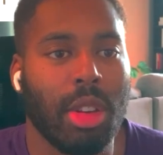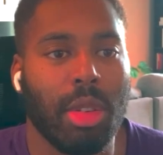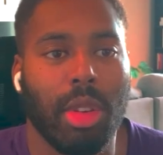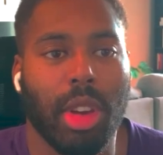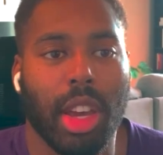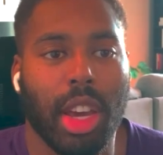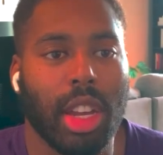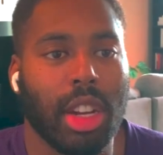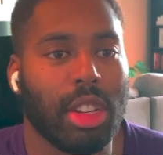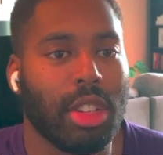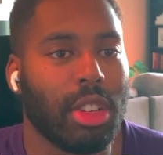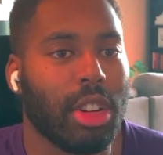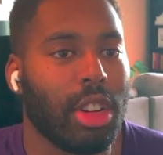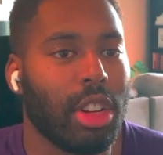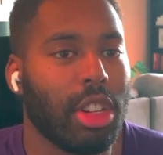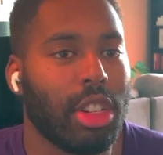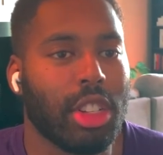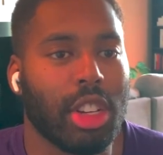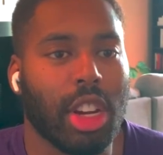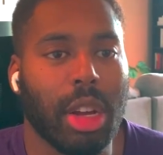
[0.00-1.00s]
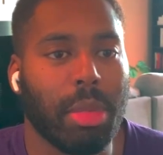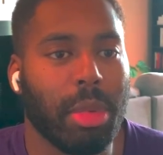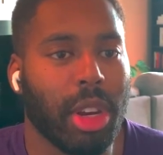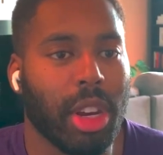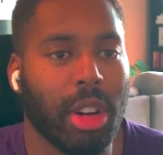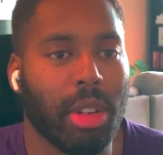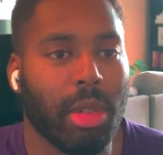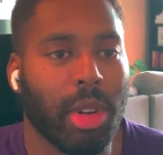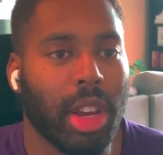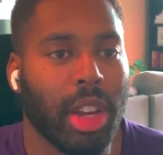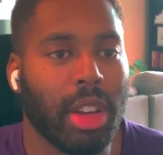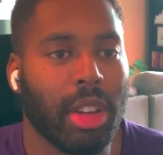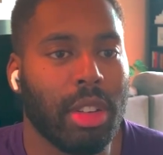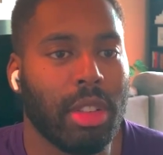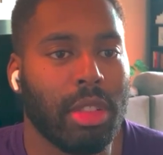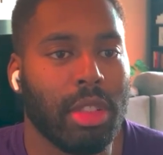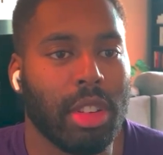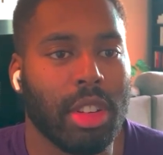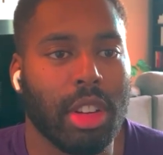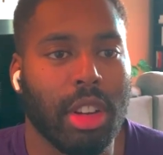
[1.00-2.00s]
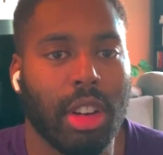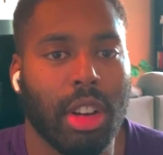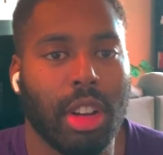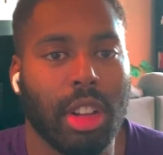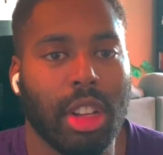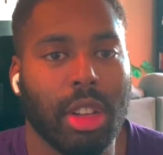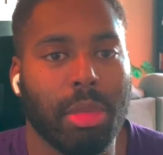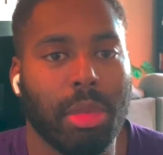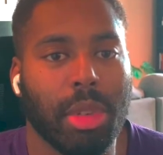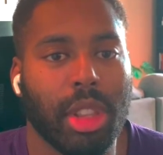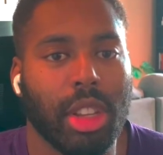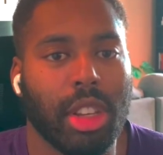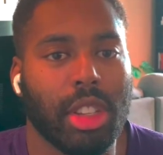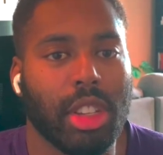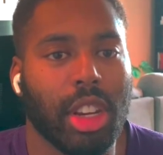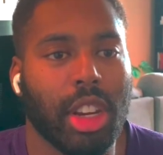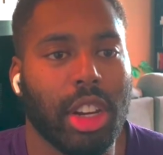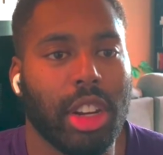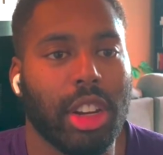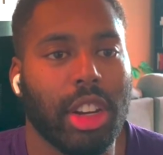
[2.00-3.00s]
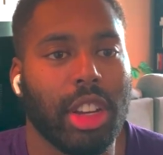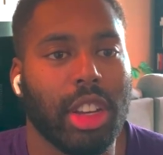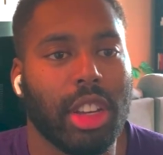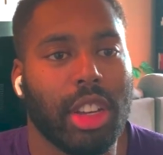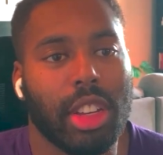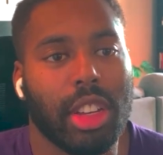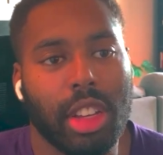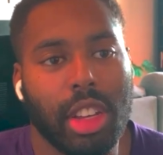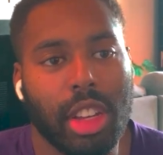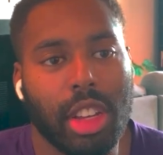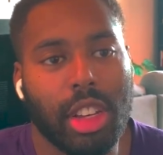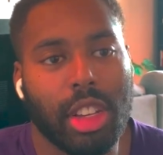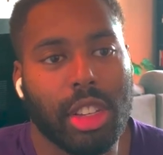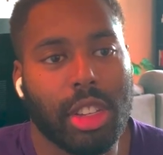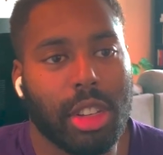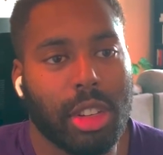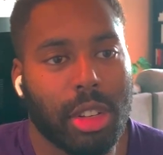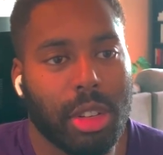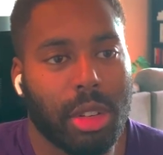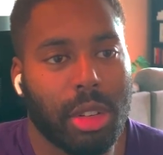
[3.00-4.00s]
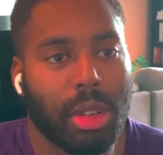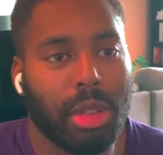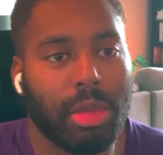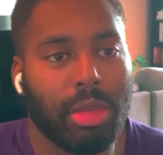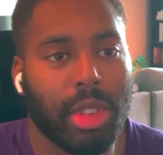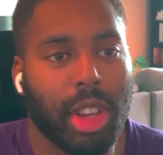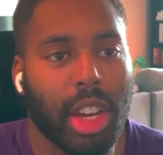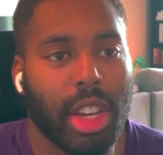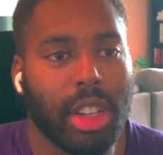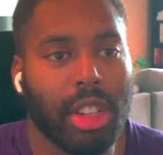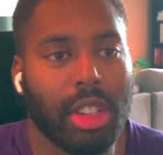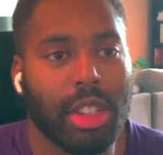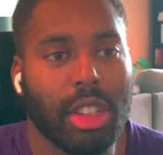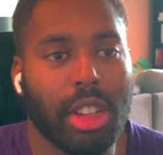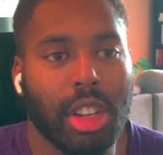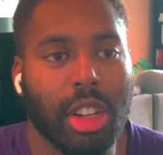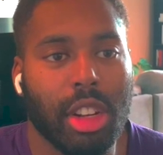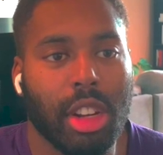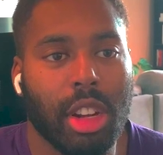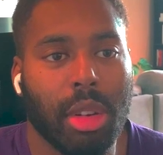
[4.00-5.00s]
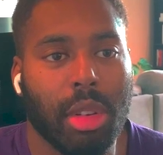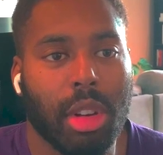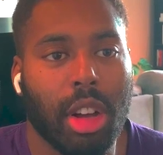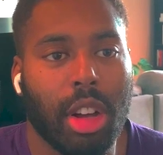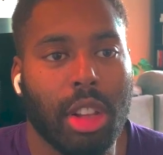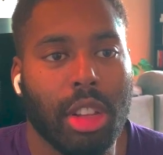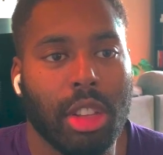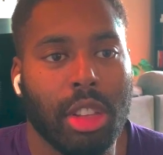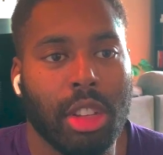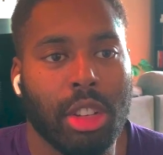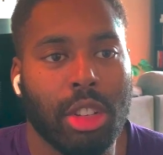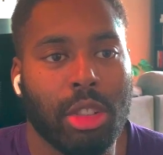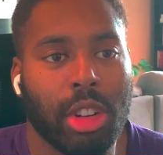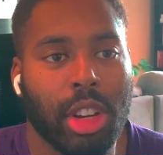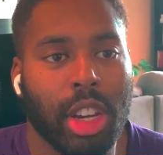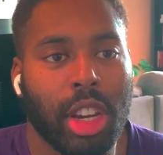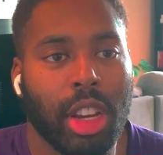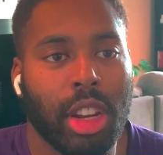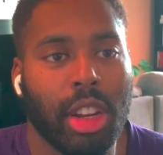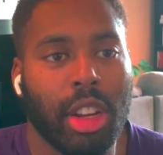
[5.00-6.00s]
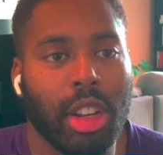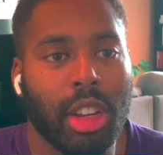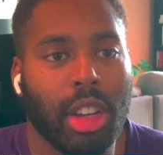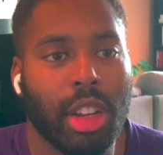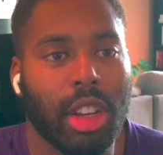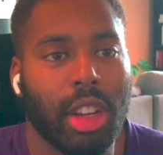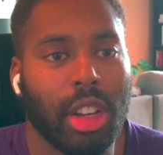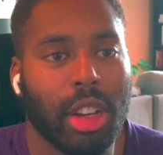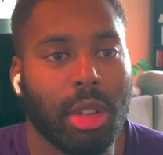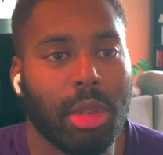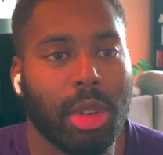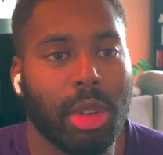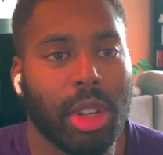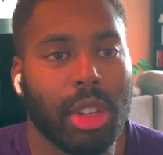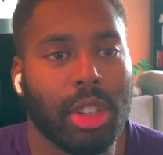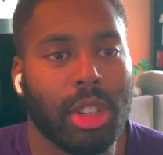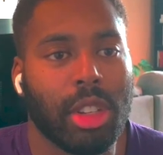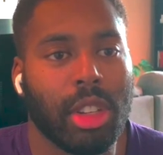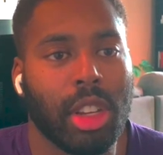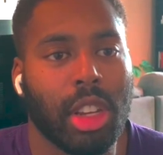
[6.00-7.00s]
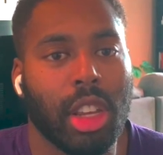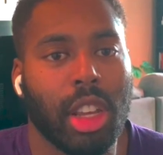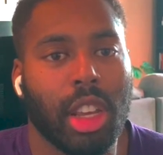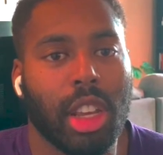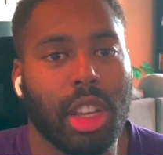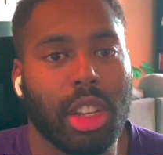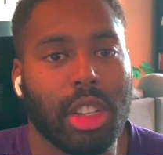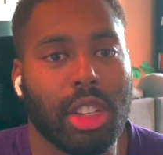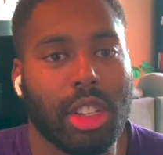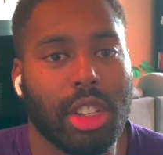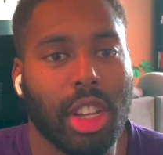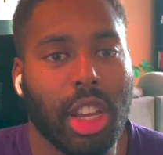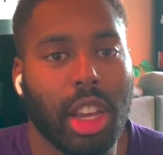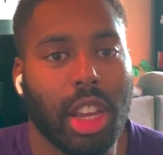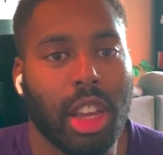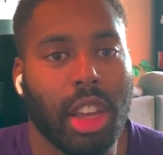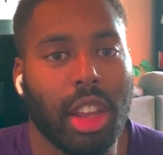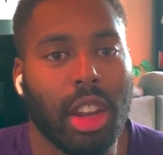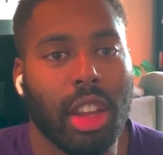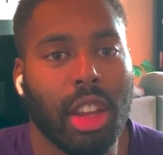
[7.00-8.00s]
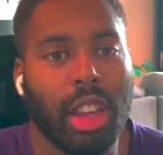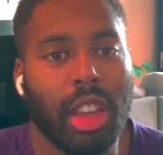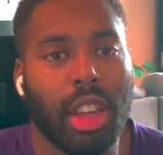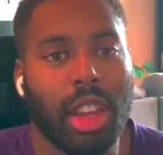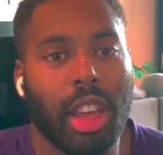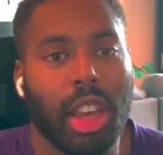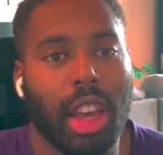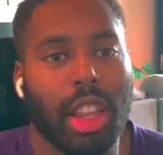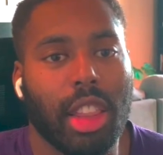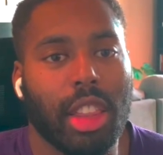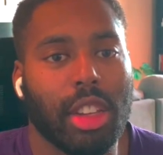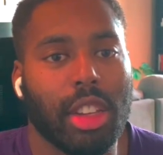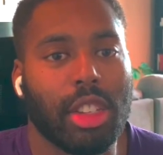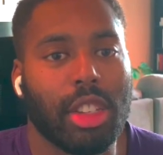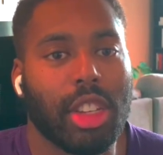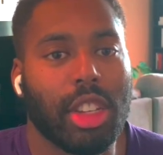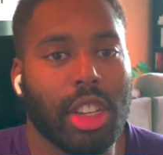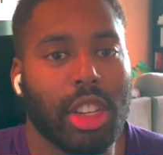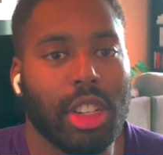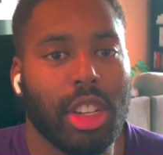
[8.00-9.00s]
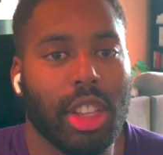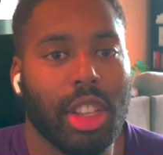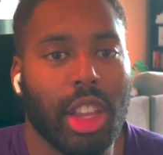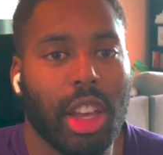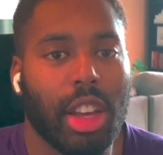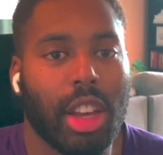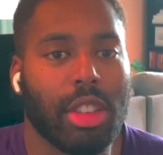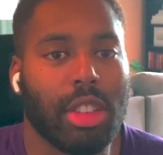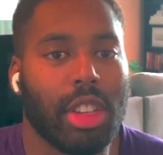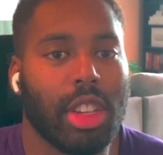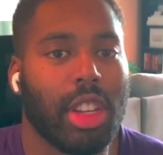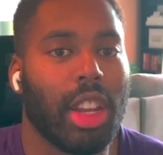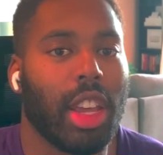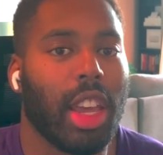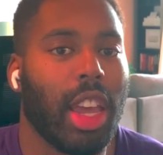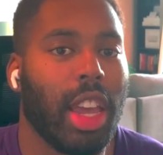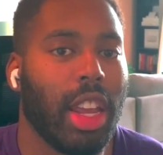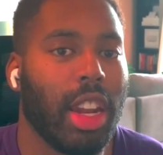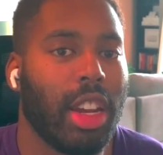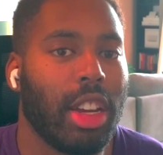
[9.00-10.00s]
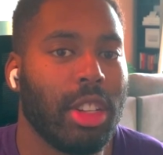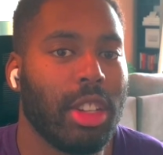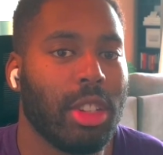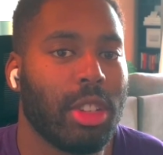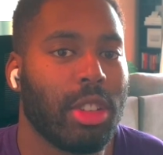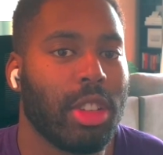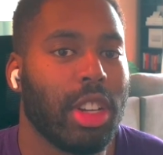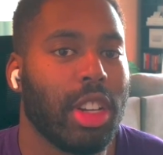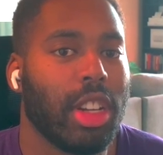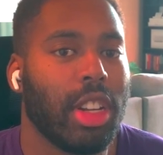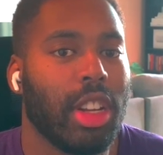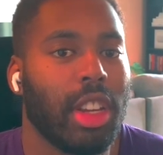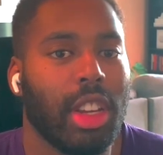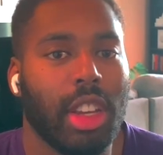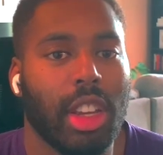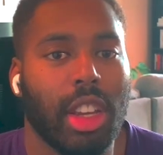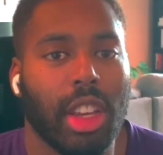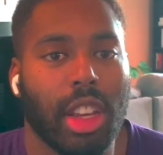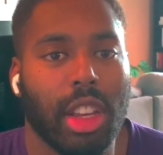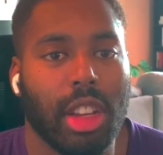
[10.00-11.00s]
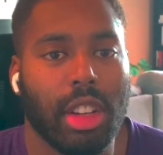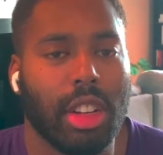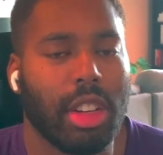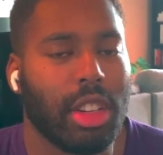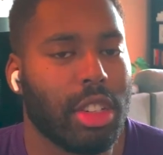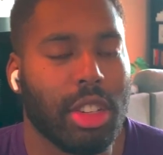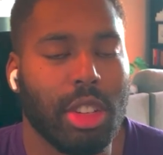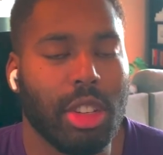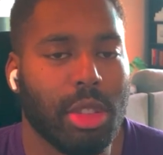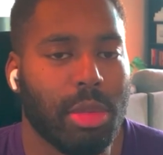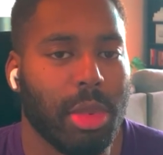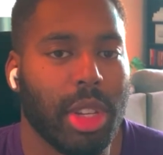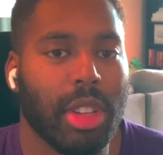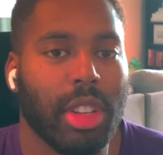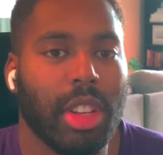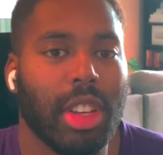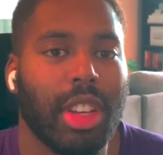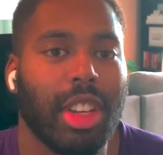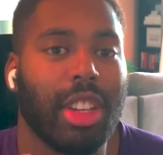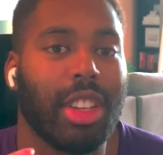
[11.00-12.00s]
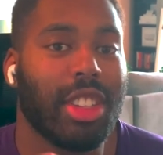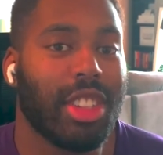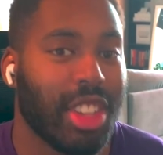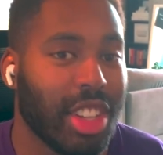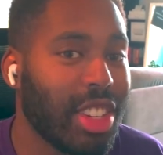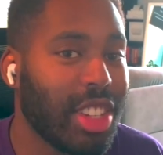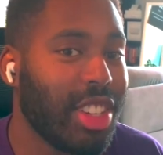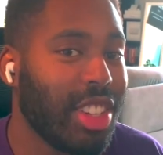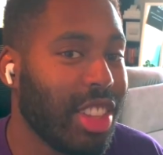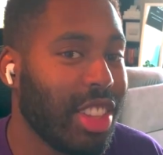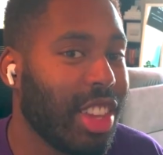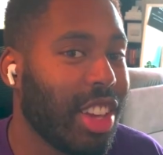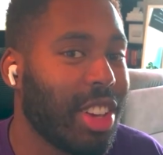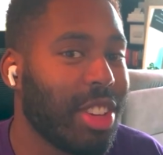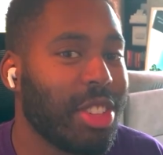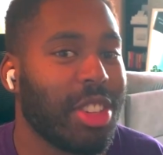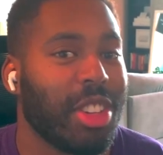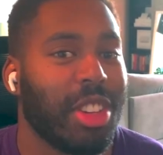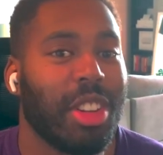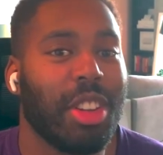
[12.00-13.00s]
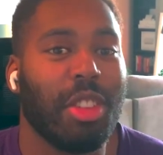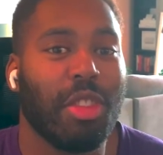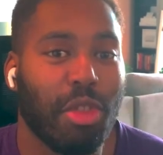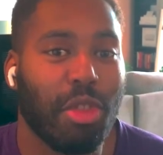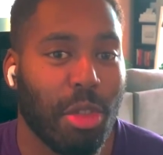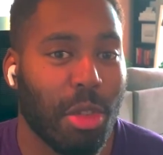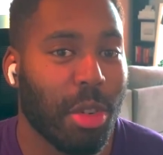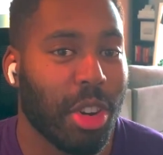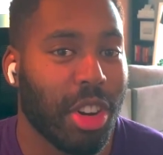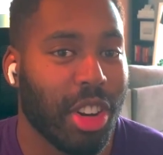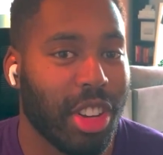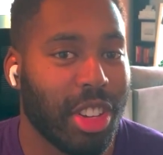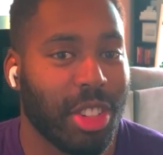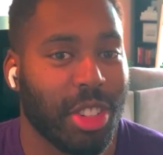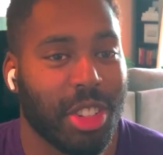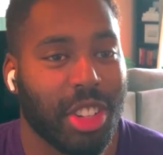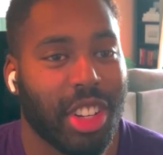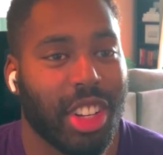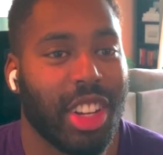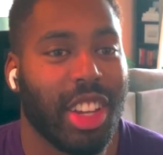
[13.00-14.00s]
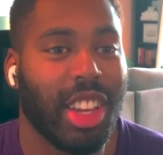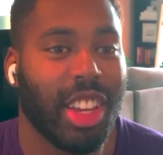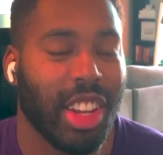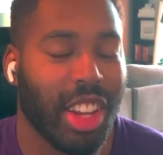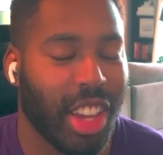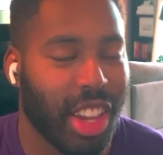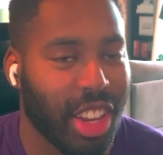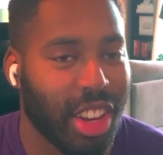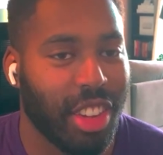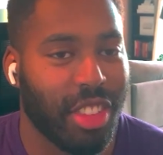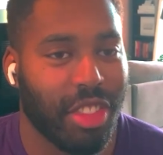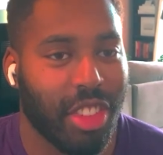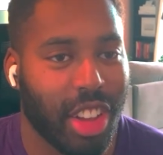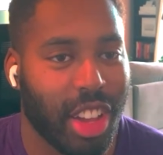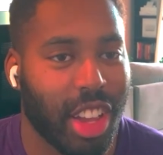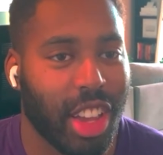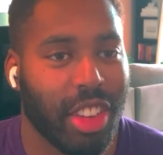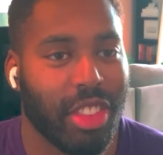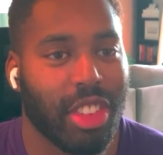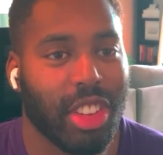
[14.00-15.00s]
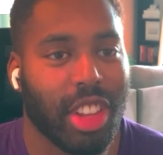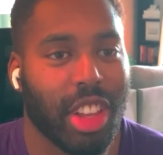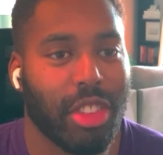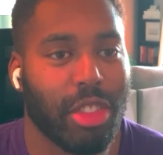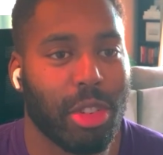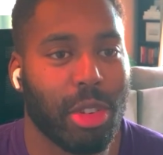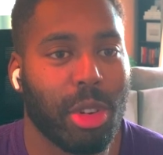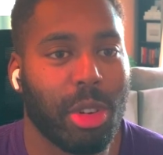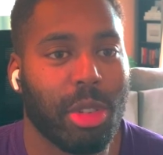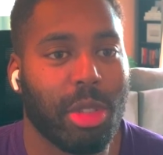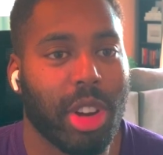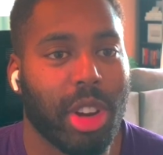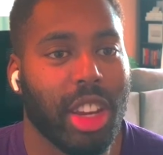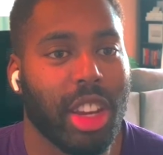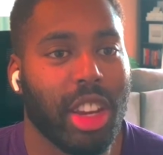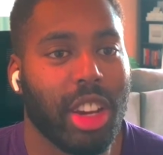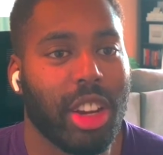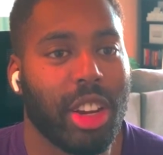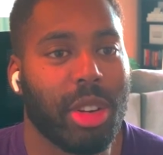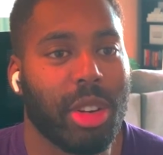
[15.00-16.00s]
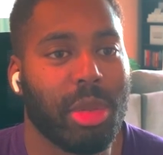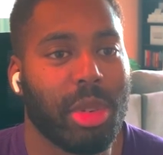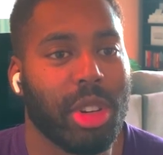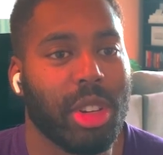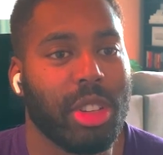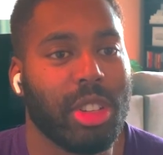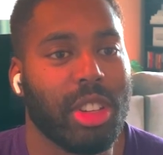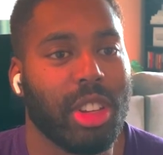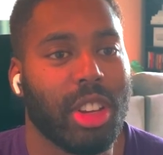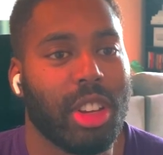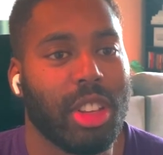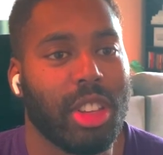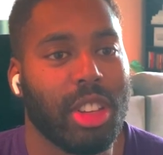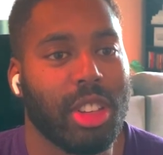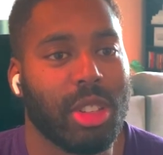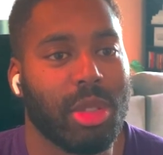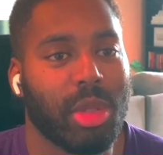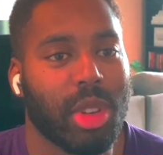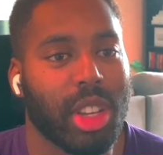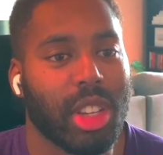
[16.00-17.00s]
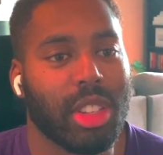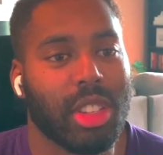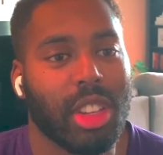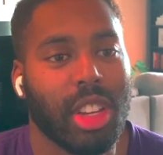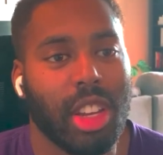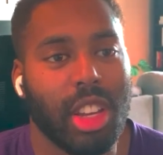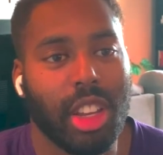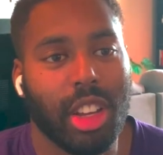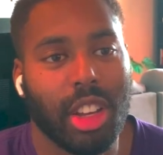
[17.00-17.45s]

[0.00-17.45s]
We kind of started chopping around all up in this area. So I just ended up calling the trade quits instead at this 16,800, or excuse me, 16,485 level right here where you see all these wicks.